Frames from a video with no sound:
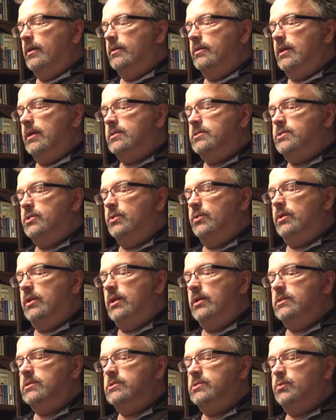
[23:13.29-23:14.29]
that two
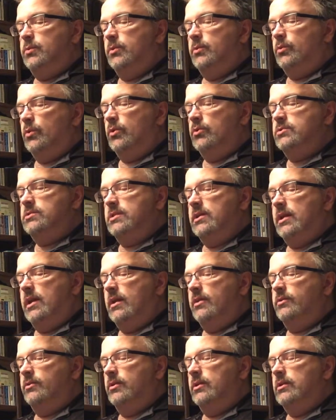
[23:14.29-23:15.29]
kittens would roll
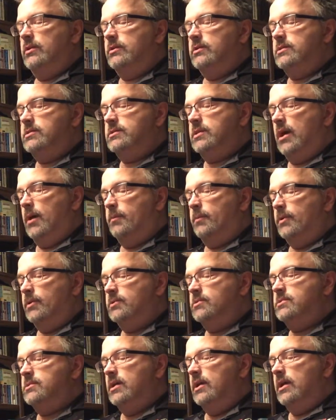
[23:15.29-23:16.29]
together into the
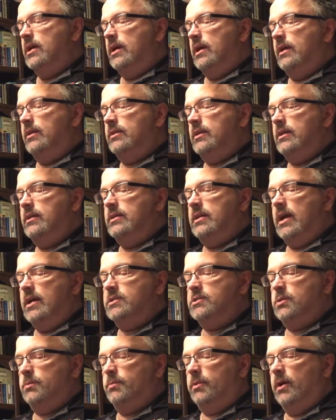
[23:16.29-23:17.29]
scuppers and then
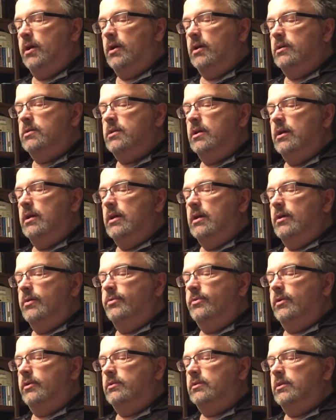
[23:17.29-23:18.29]
dash apart,
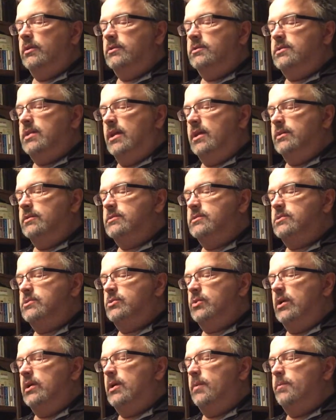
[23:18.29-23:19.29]
their little tails
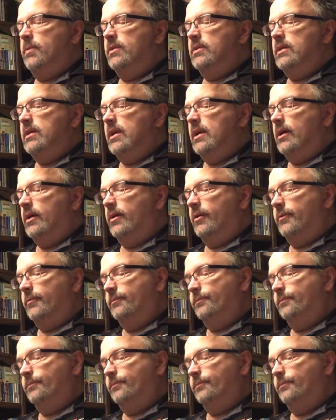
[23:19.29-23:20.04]
straight up in the air.